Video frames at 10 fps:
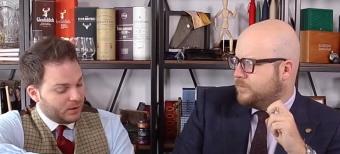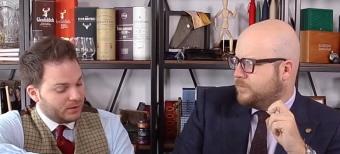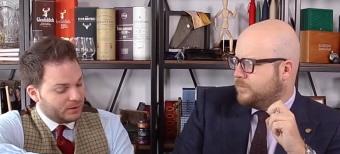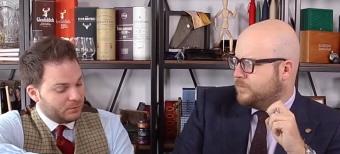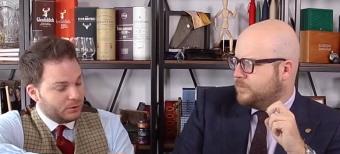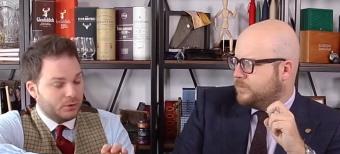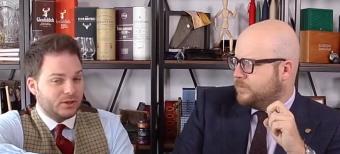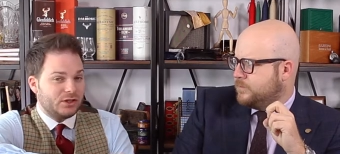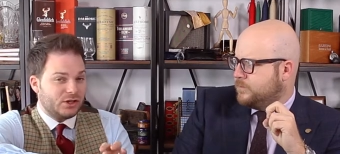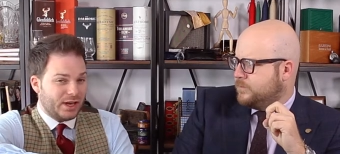Speaker 1: very similar
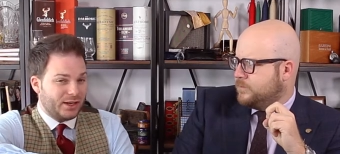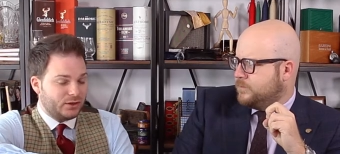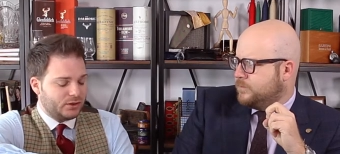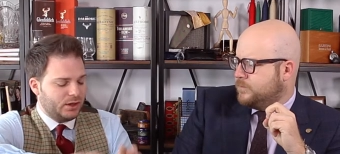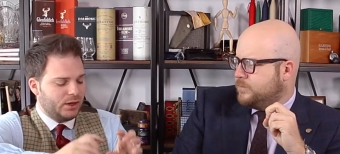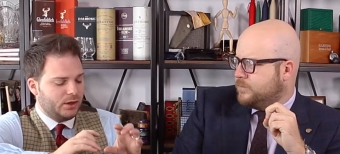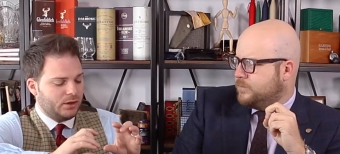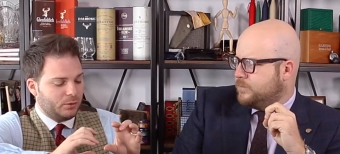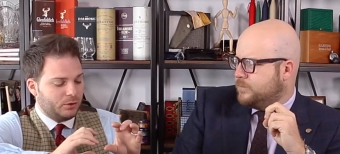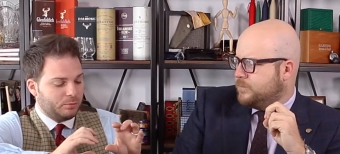using gels
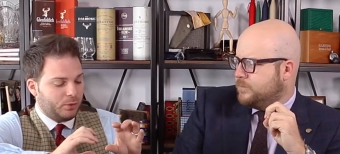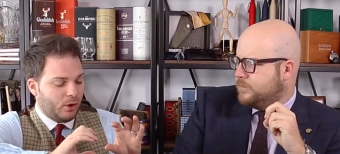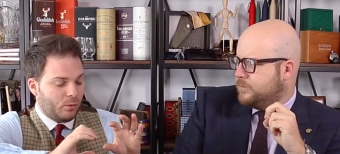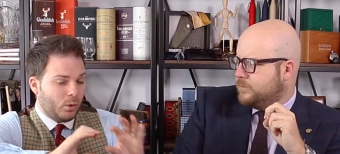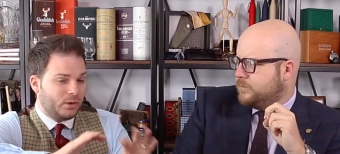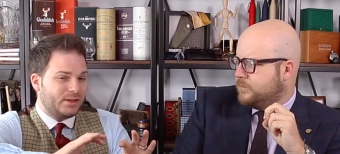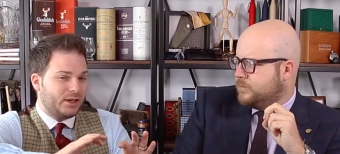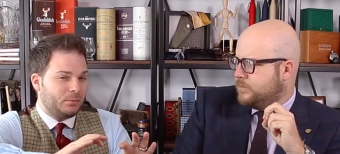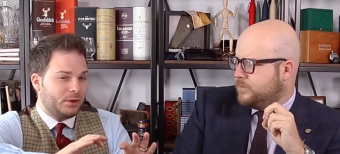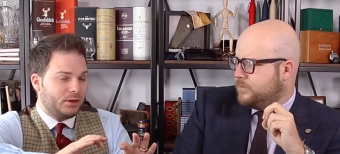that was put on one
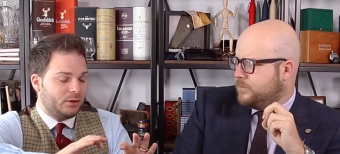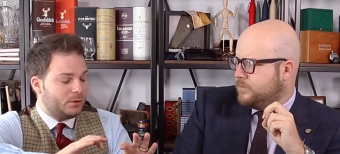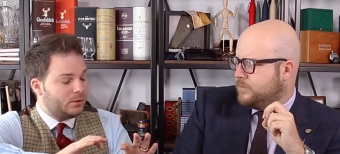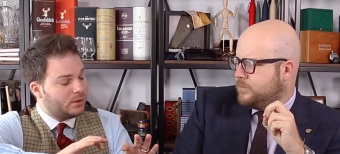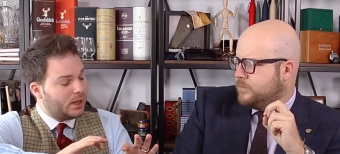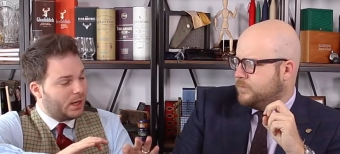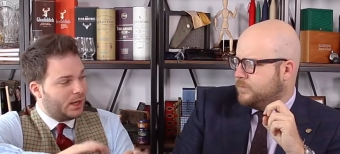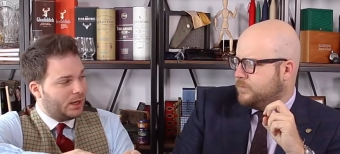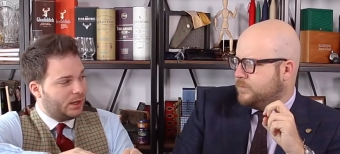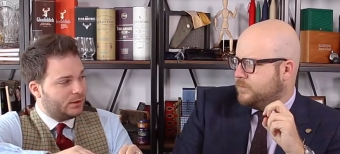side of my humidor,
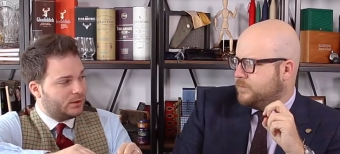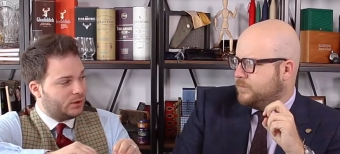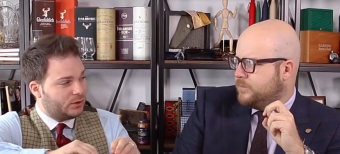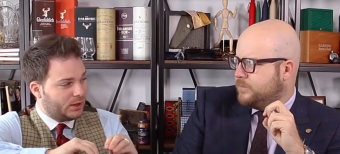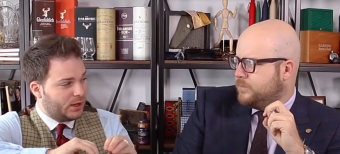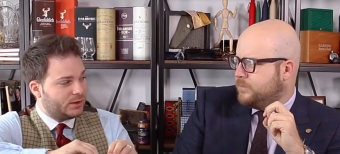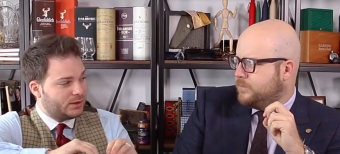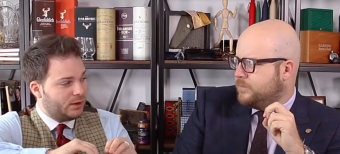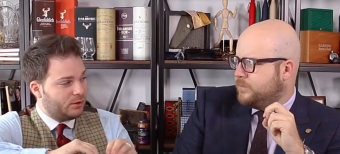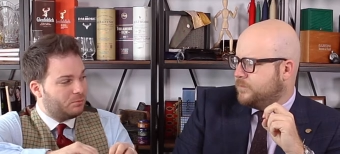and the cigars
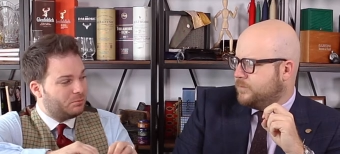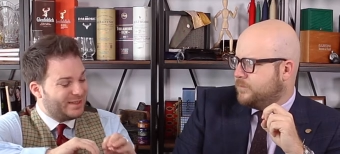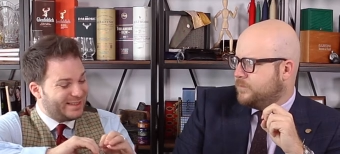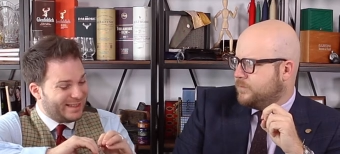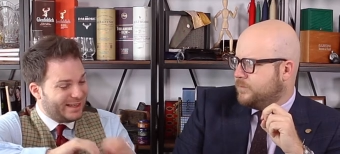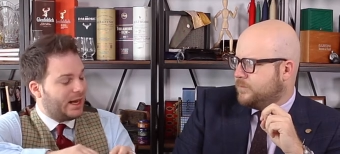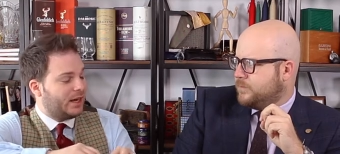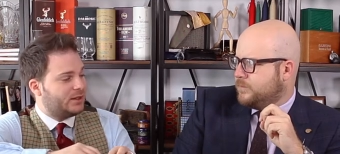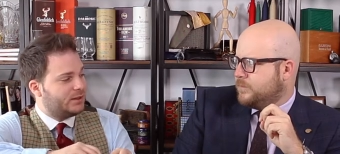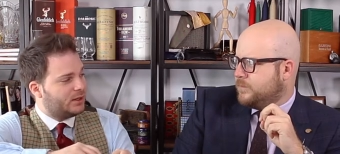near them did
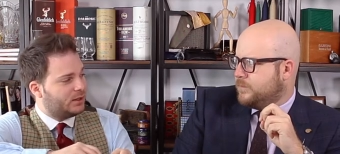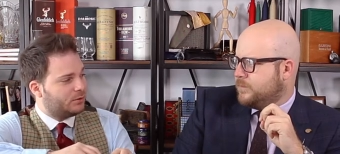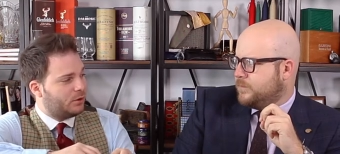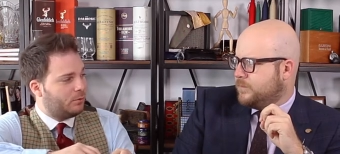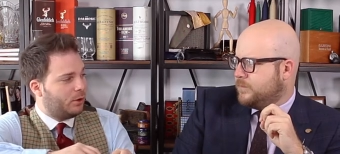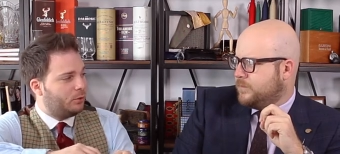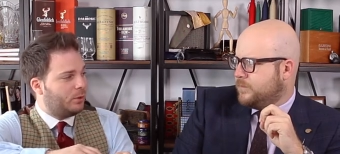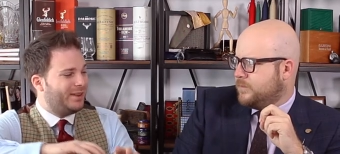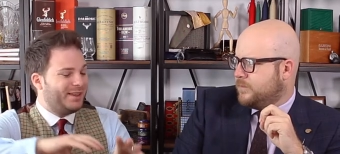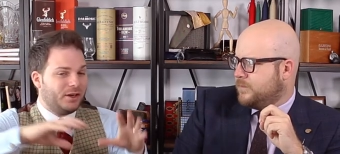actually start to grow mold,
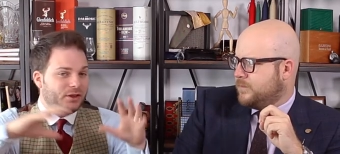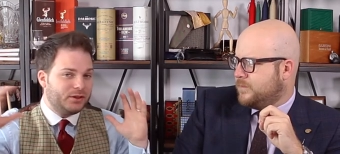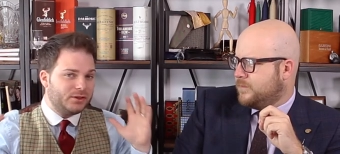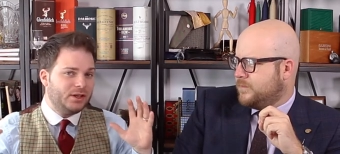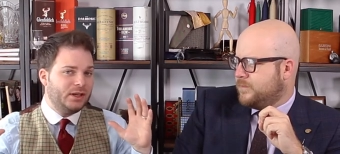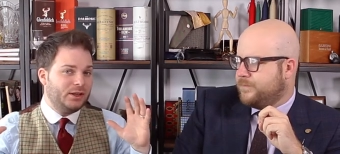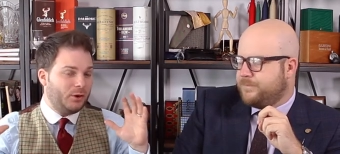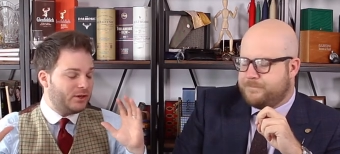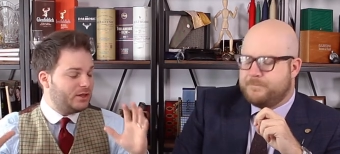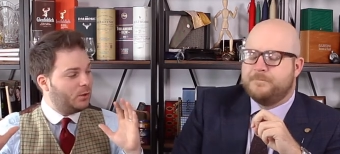while the others, they
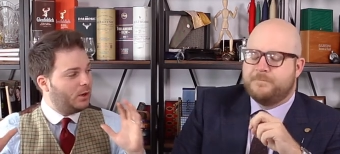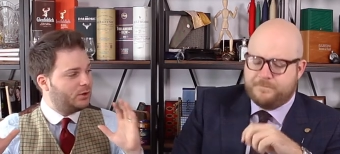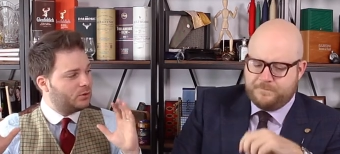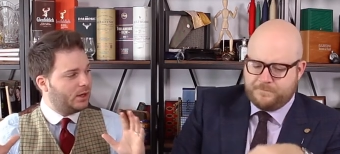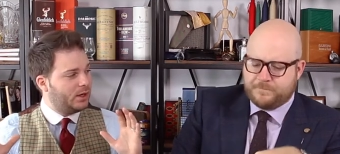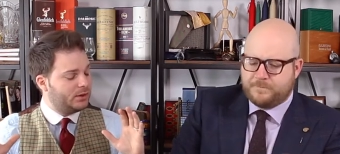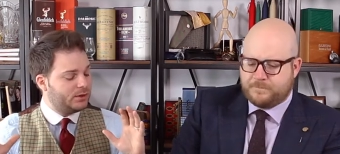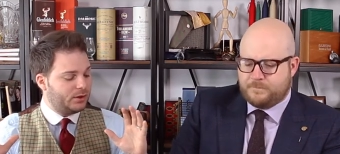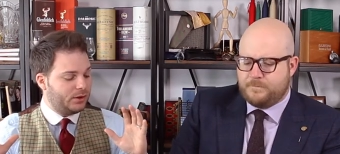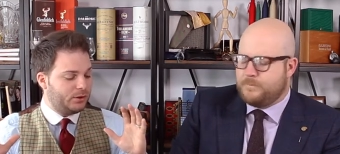were actually quite dry.
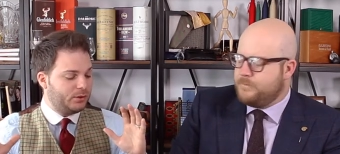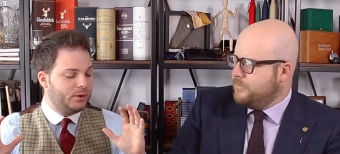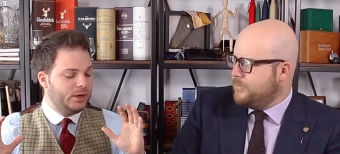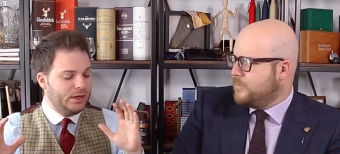So